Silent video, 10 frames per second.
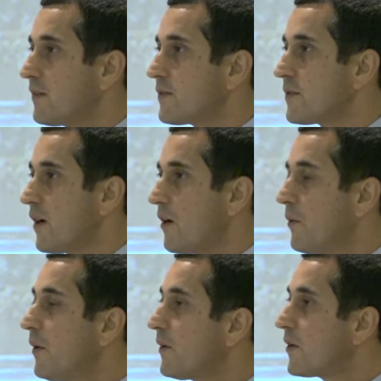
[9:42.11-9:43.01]
So
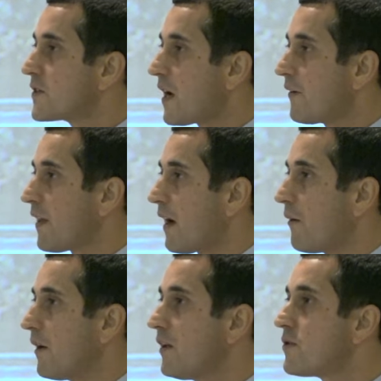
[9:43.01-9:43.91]
we'll kneel down now,
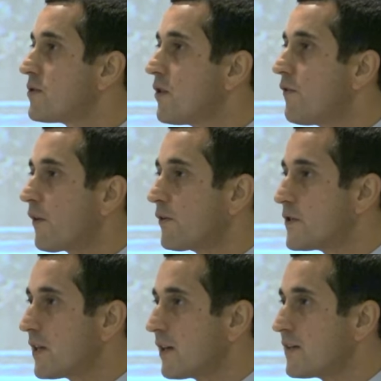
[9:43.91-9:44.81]
and two
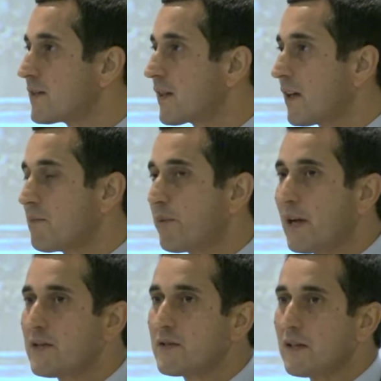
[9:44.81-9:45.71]
volunteers can
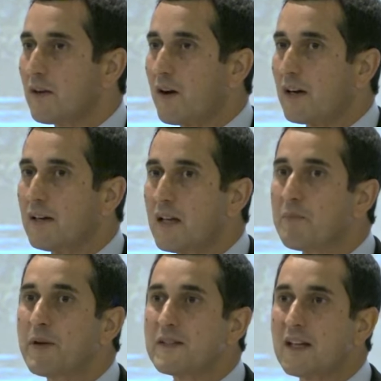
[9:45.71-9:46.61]
pray to the Lord and
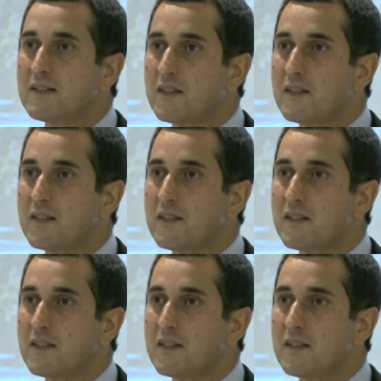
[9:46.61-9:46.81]
present